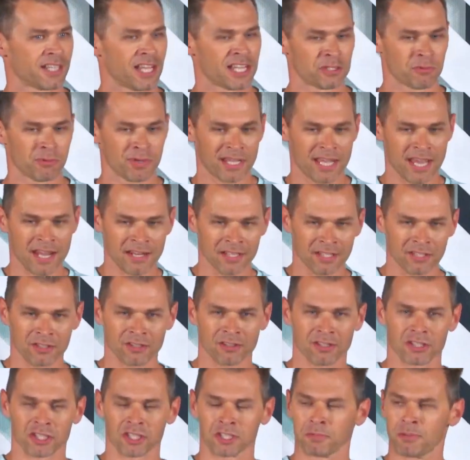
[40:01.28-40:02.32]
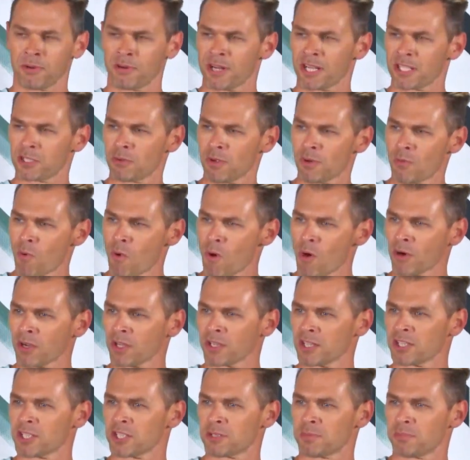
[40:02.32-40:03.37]
As we get into the Spirit, as we
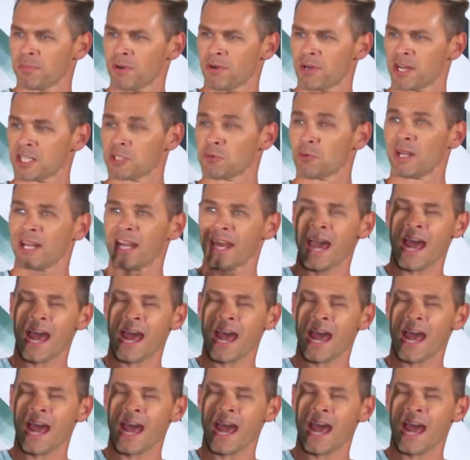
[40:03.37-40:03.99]
walk in the Spirit, as we